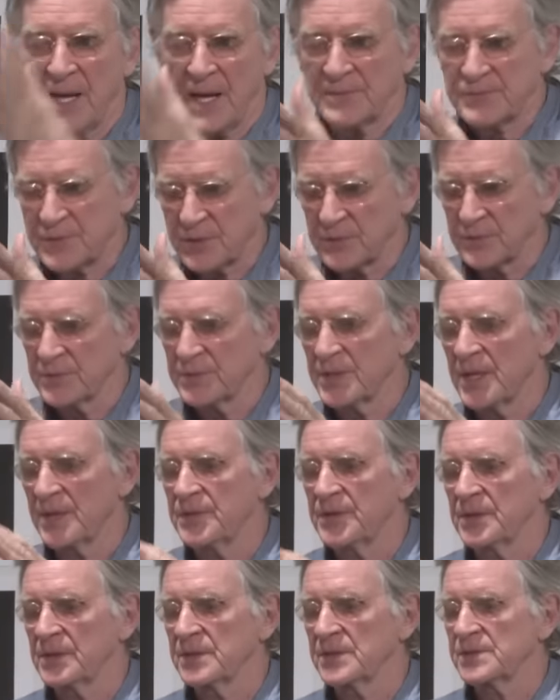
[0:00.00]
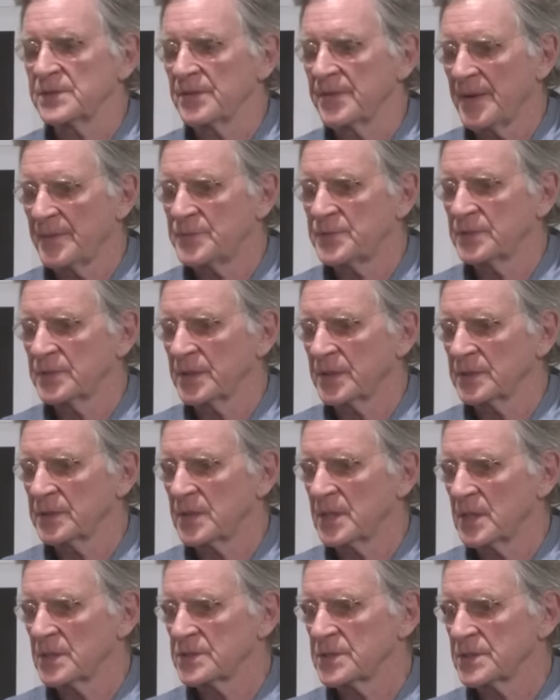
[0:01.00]
absolute nothingness, of absolute
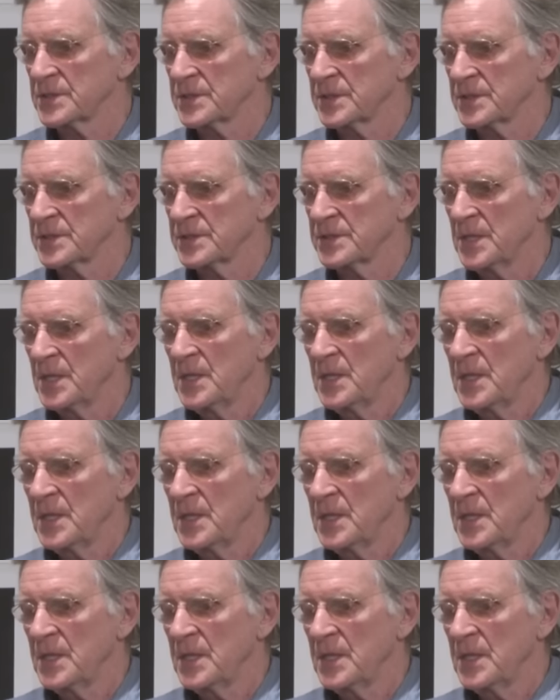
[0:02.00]
unconsciousness.